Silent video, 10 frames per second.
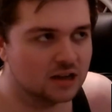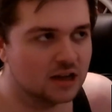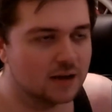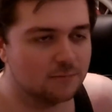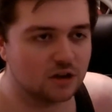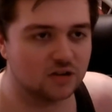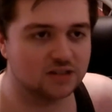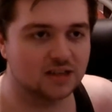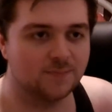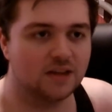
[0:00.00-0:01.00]

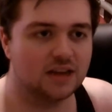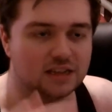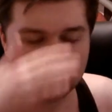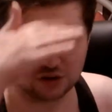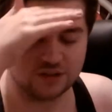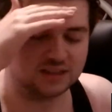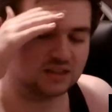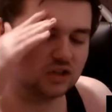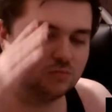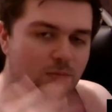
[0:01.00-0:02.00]
Because he's got this
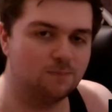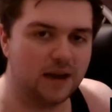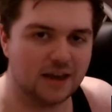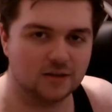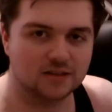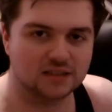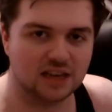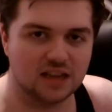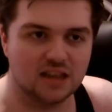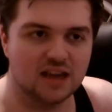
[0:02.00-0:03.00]
super pale skin